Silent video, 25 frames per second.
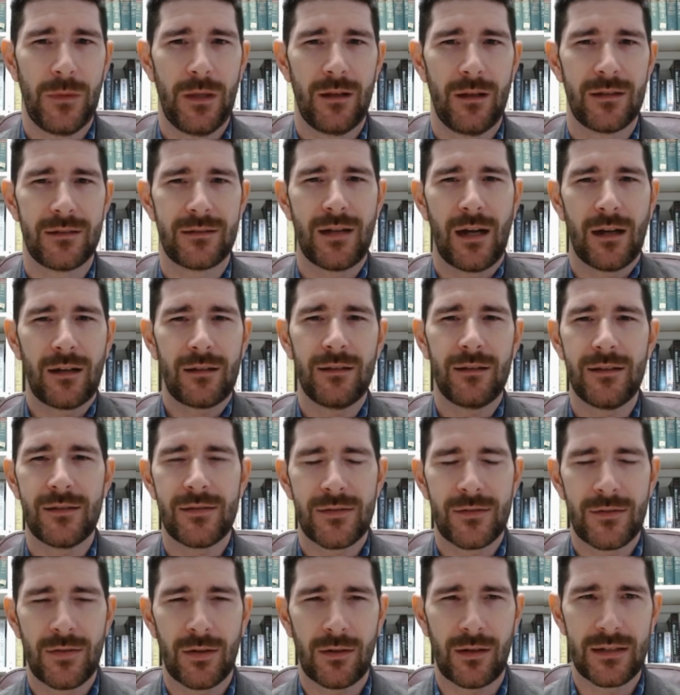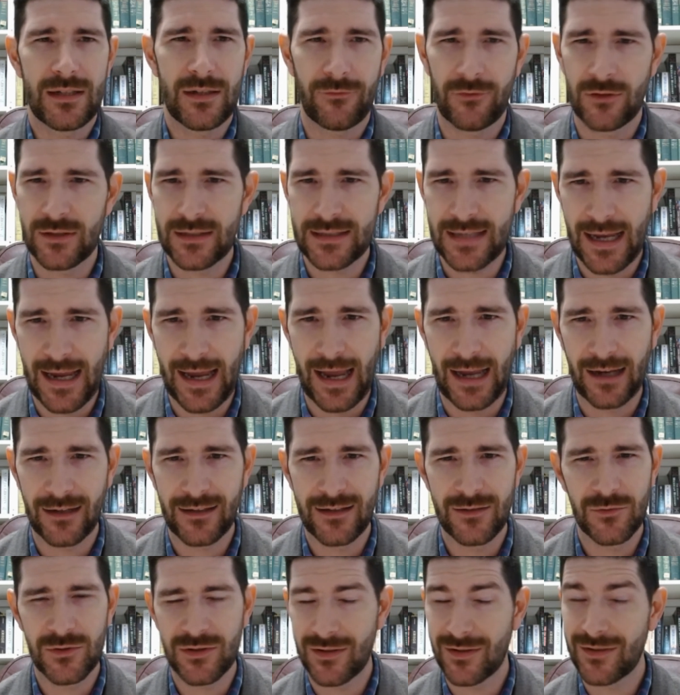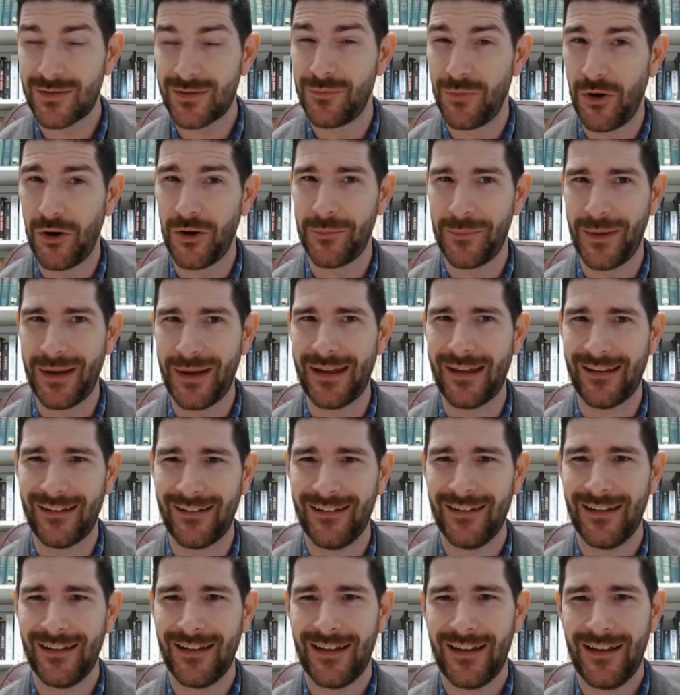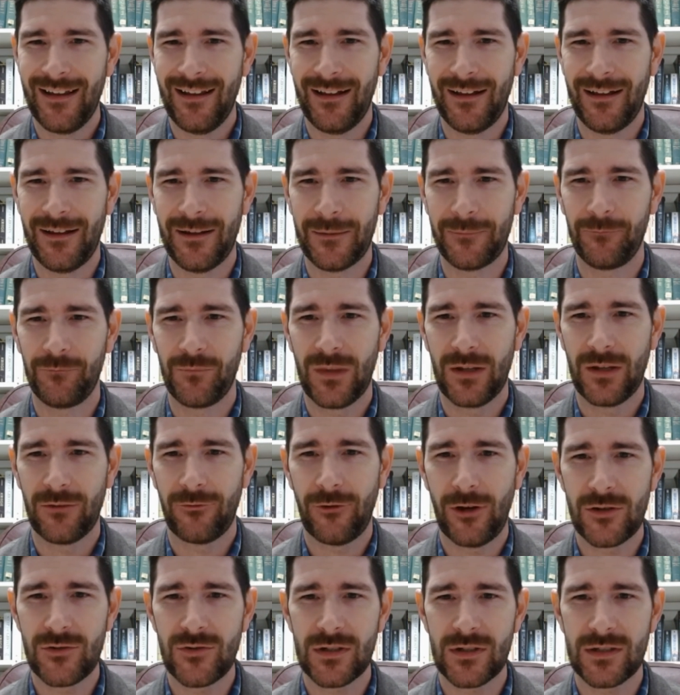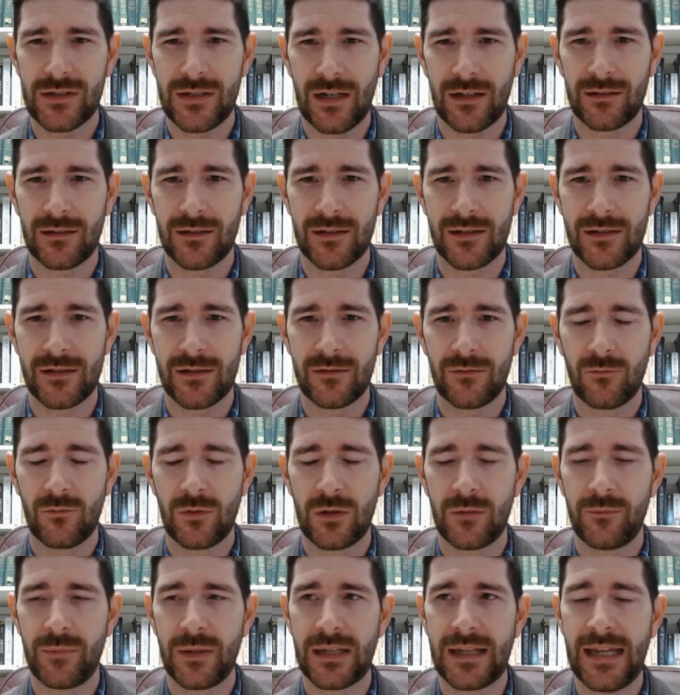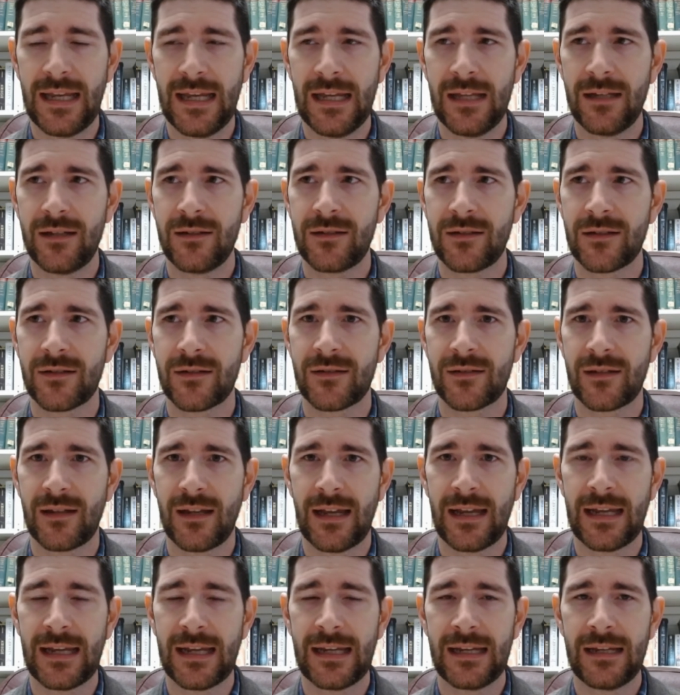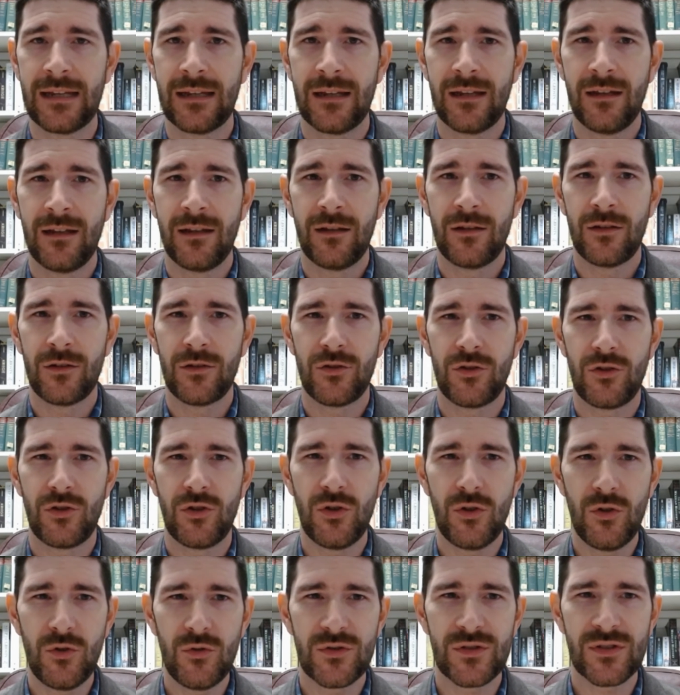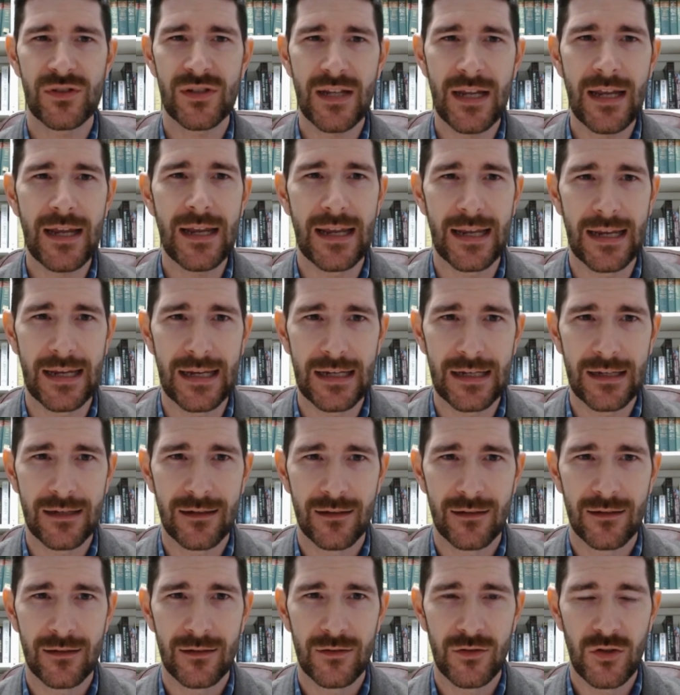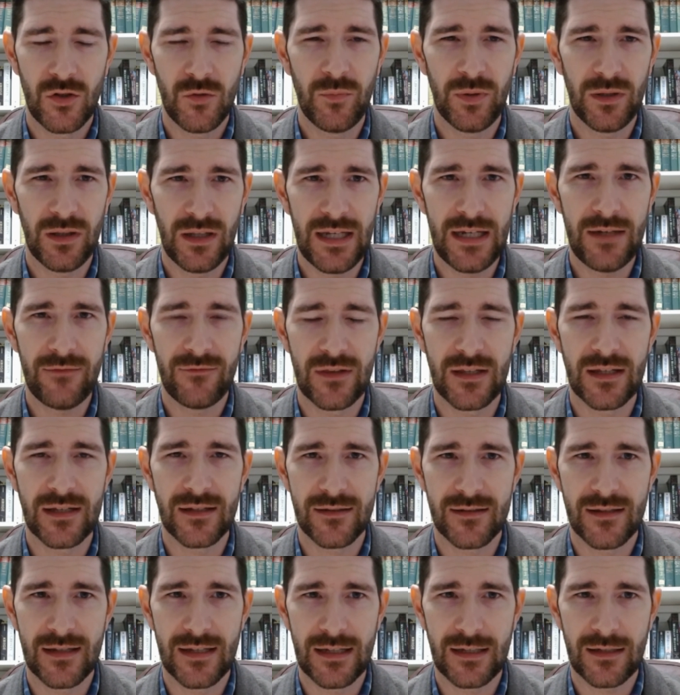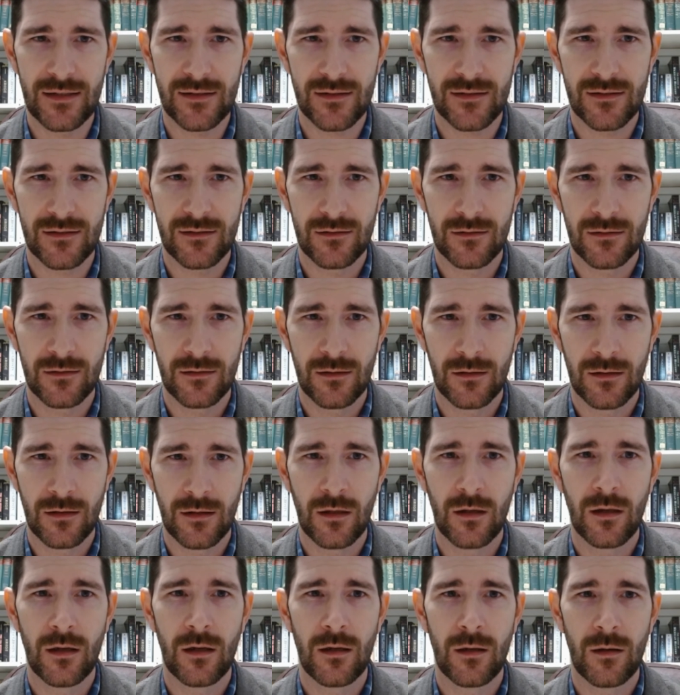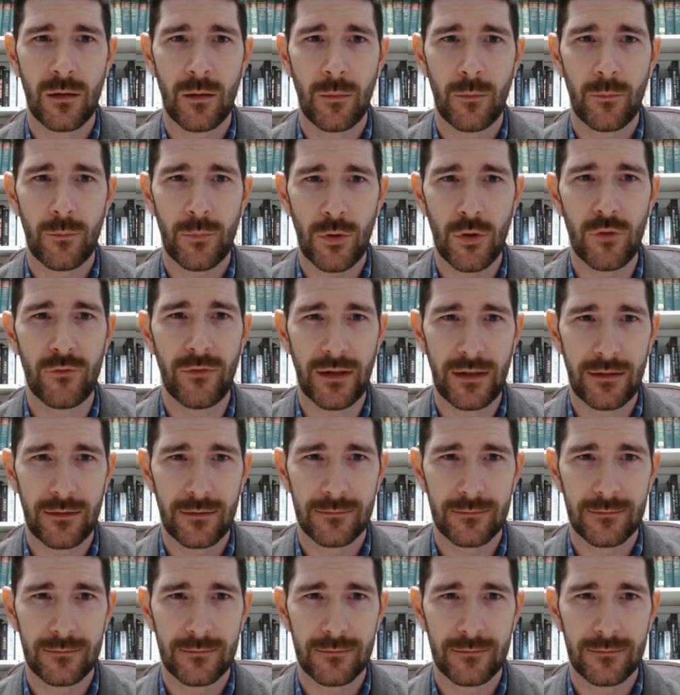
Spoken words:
Douglass took a different tact. He was a smart man. Frederick Douglass would begin to say, you say you believe these things, prove it.